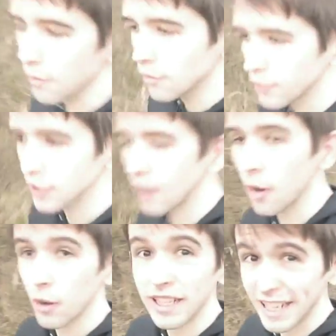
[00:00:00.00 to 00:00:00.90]
I will figure
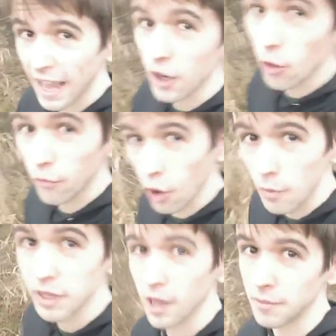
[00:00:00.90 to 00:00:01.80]
out what
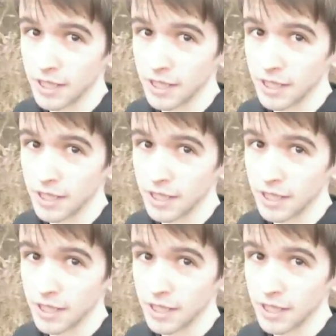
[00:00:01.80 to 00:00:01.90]
nianophobia